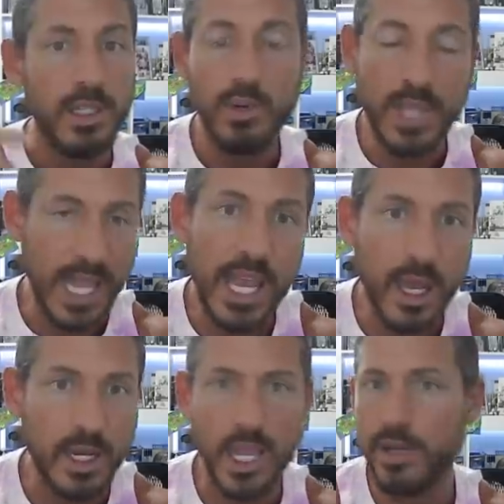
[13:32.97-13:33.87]
You
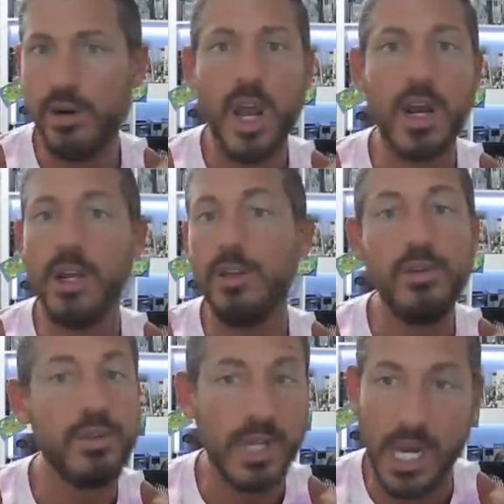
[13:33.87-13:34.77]
can, and you're not going to
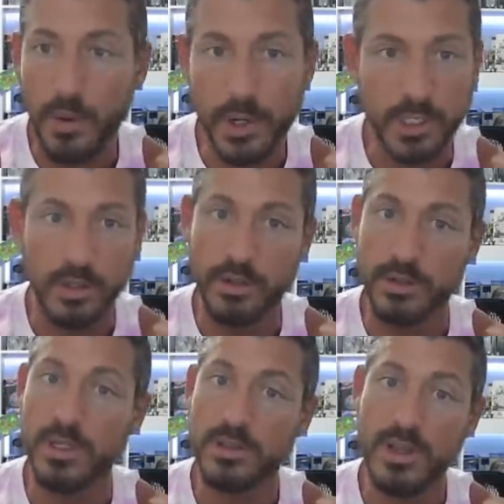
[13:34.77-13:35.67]
lose your
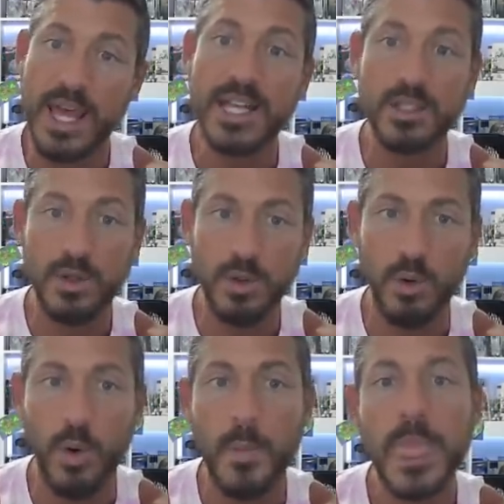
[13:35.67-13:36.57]
characters, so that's
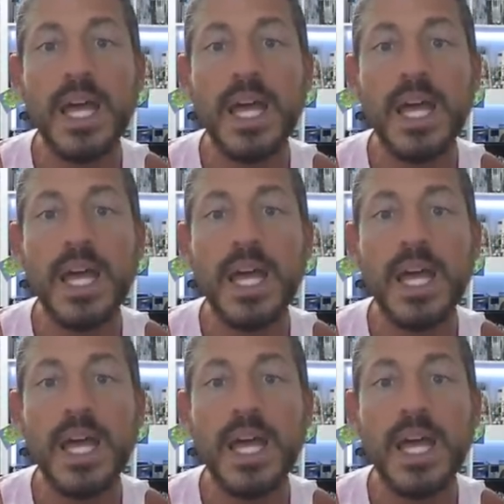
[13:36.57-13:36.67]
cool.